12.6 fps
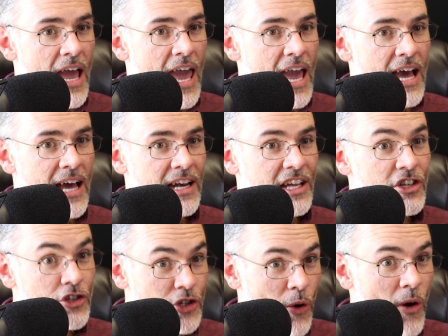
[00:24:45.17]
and
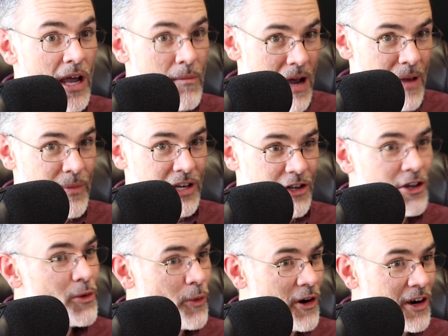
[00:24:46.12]
enjoy might be a
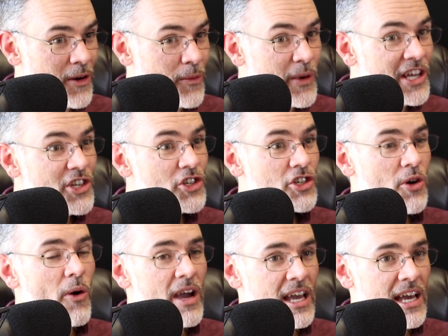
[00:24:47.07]
good word. We
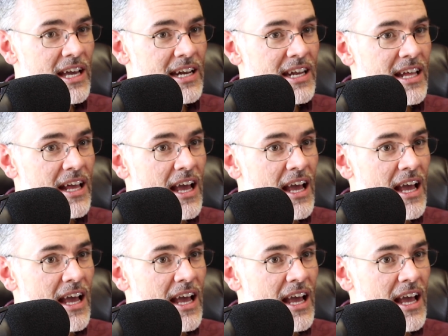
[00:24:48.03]
enjoy it.